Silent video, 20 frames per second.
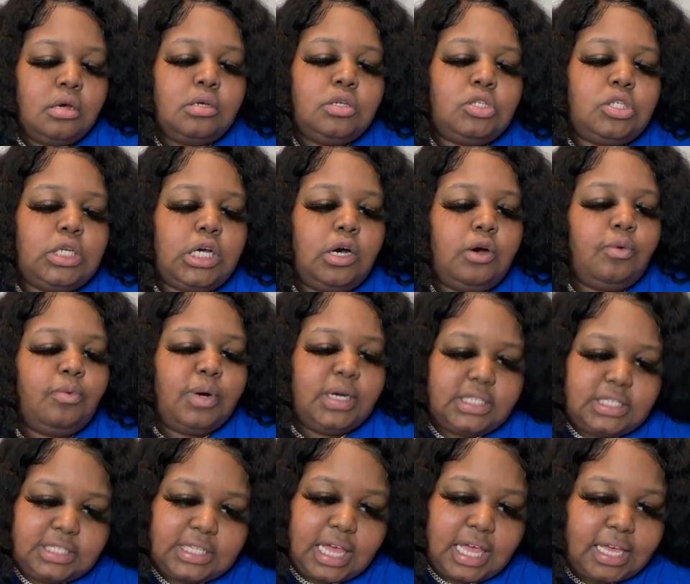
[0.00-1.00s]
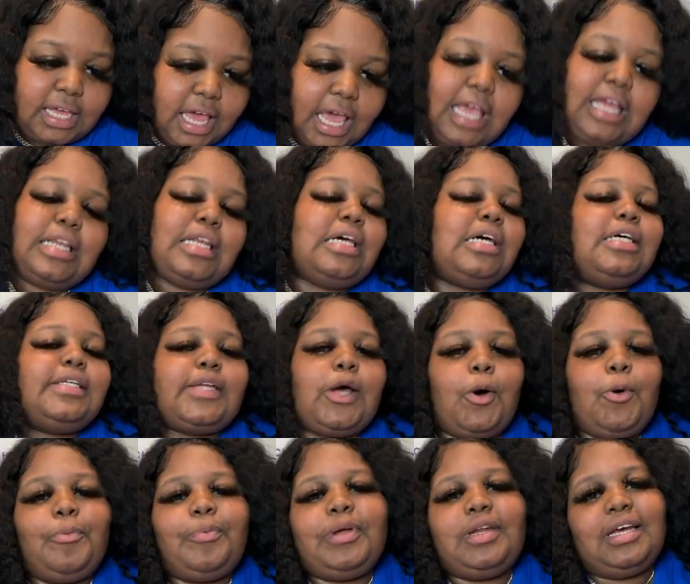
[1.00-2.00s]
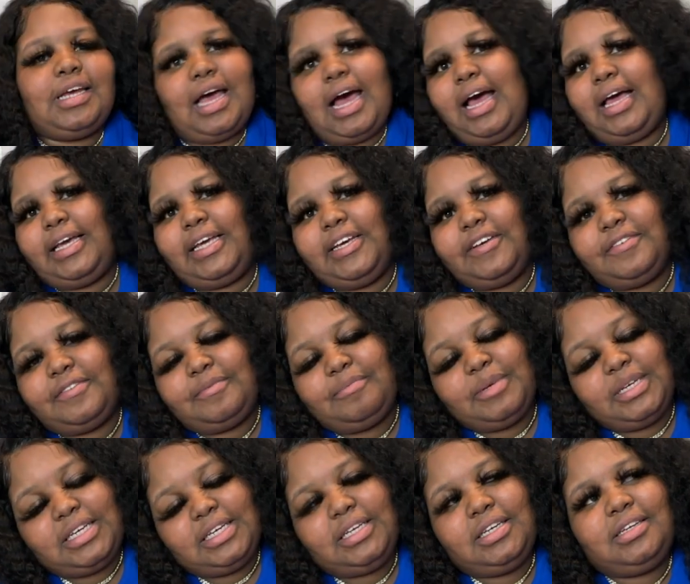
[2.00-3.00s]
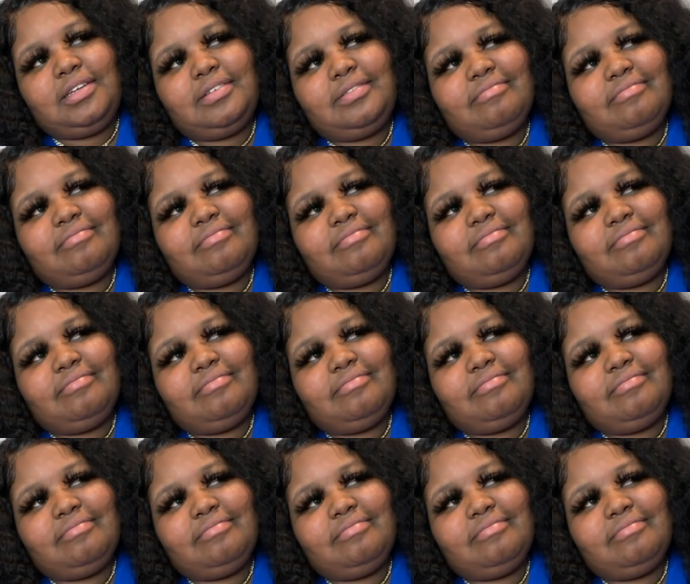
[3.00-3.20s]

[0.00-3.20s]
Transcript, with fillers: So once that gate does open and God gives me